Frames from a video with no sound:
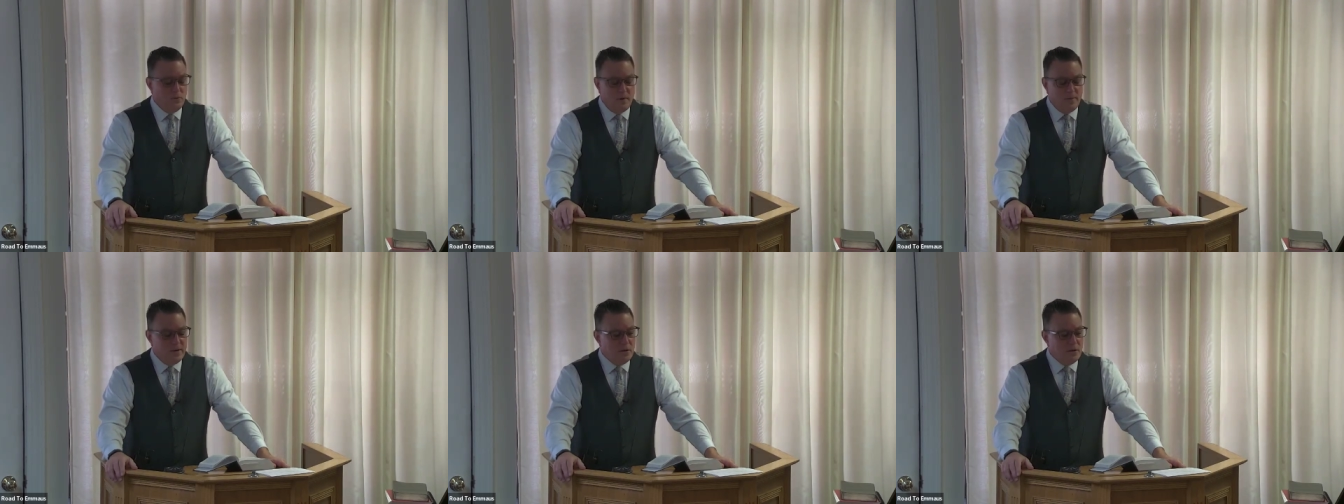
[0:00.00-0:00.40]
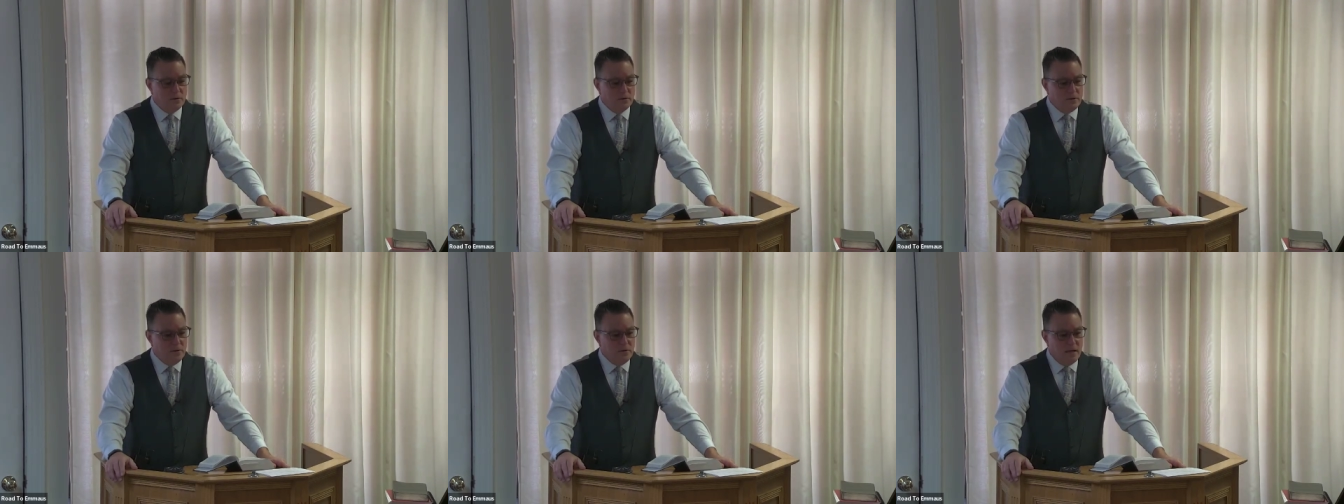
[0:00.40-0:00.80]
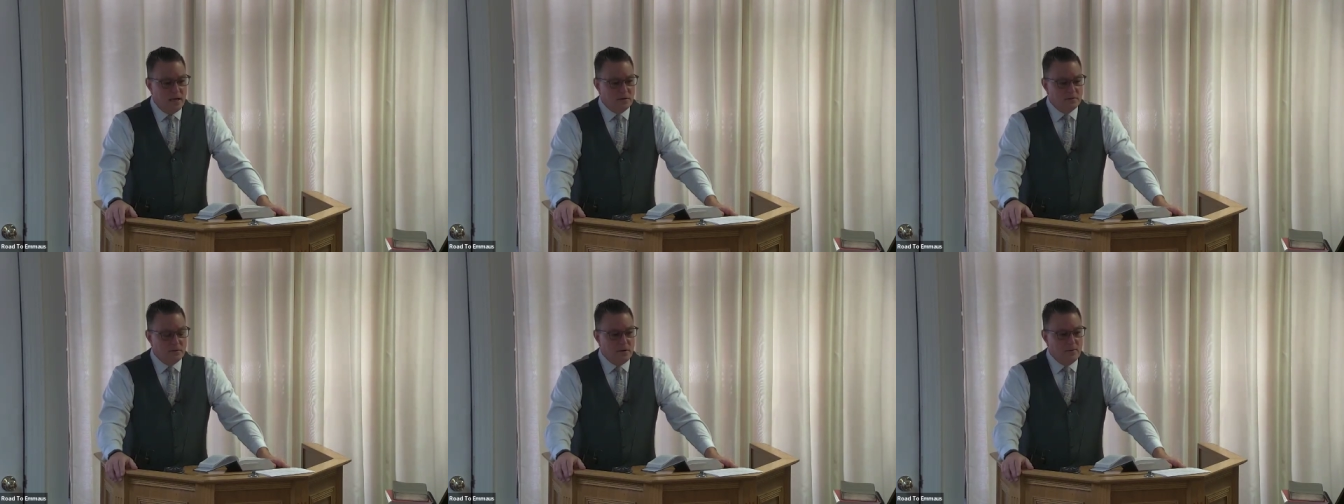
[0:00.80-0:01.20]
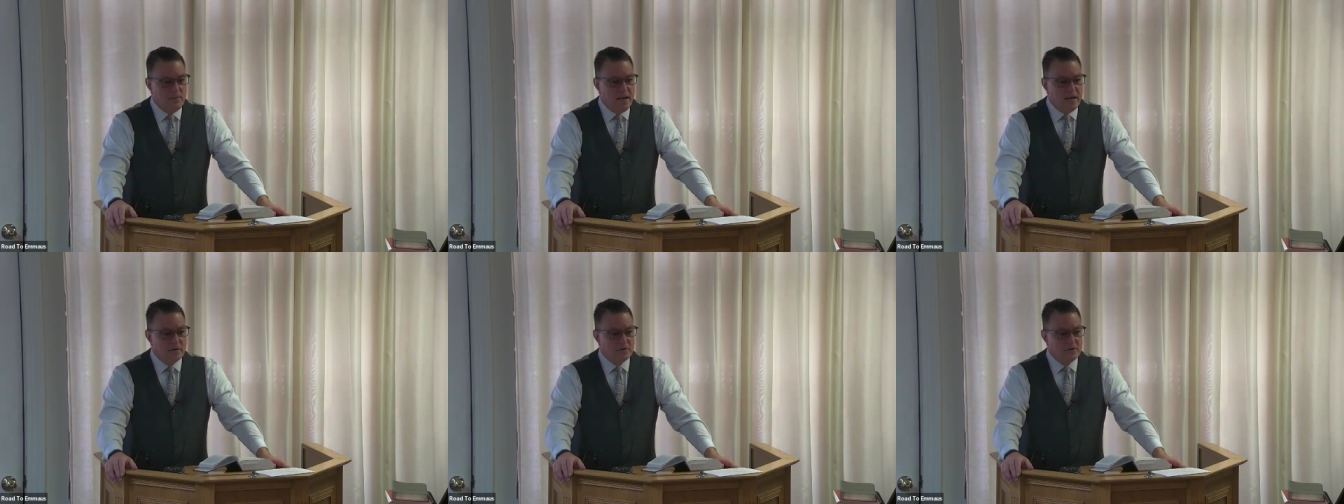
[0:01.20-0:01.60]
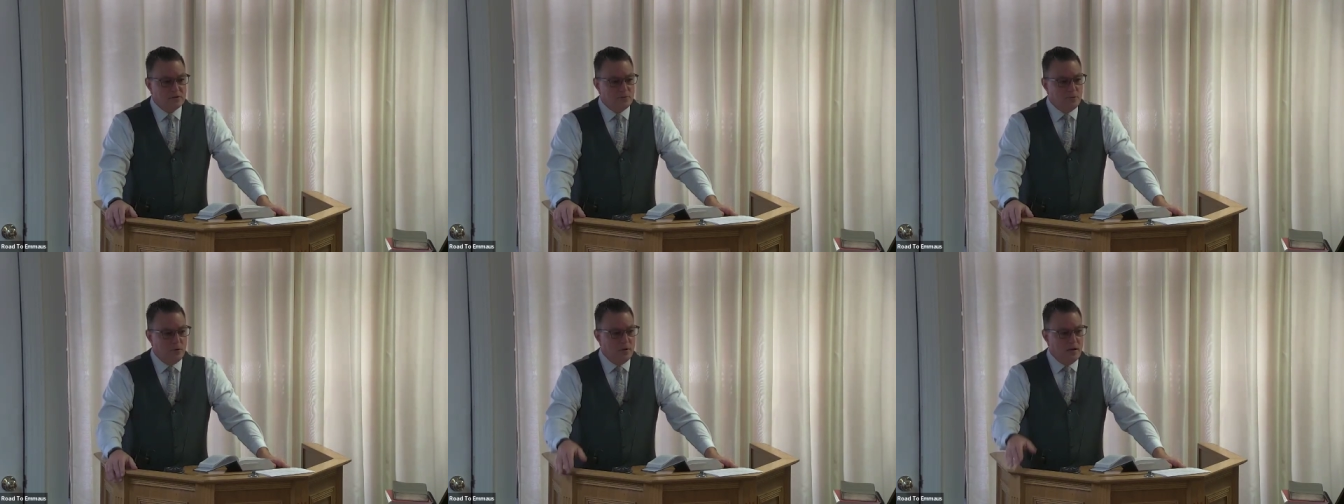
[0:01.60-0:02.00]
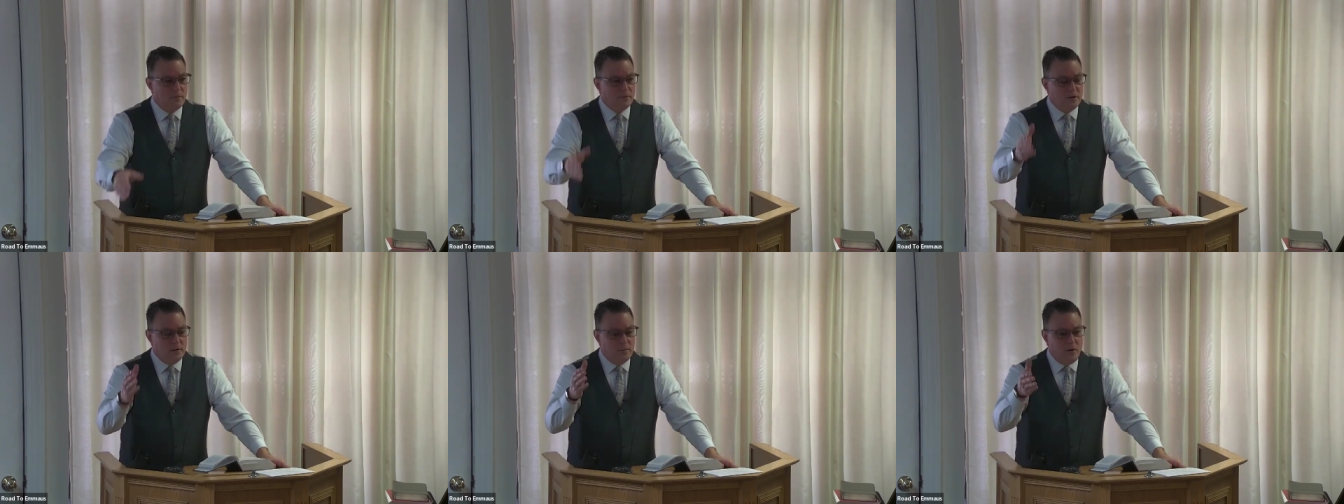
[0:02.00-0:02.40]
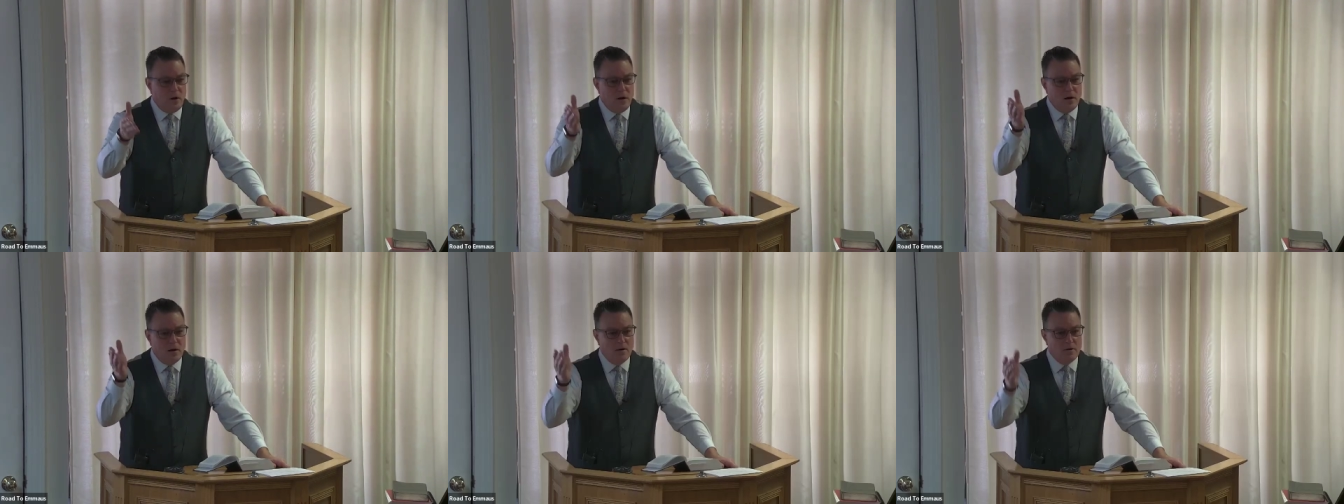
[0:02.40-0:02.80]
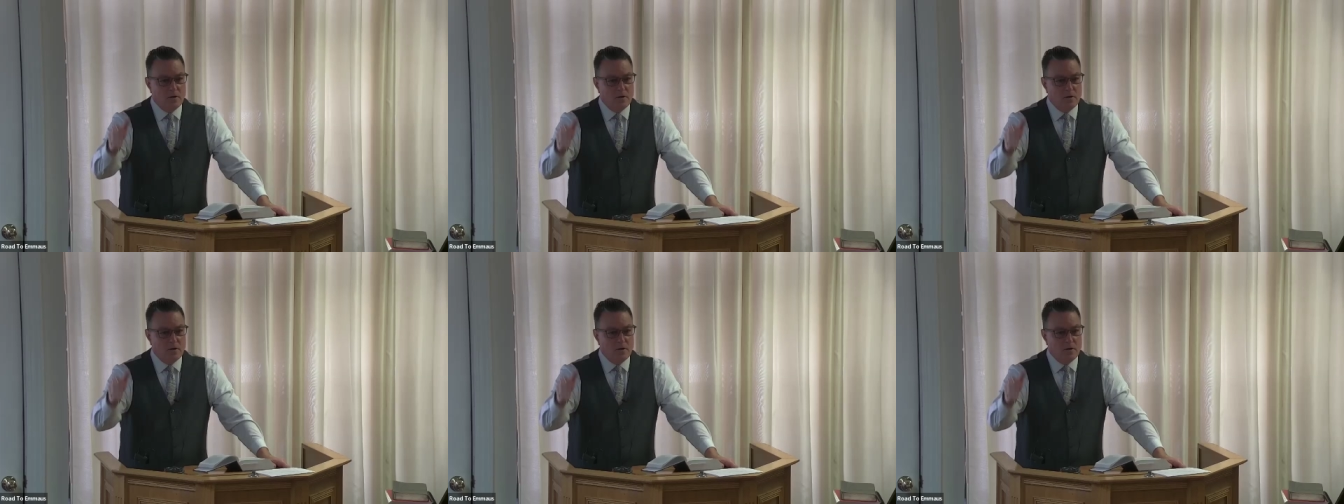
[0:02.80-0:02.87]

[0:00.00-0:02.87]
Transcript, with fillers: Women don't do that. A man will just pull up to the bar.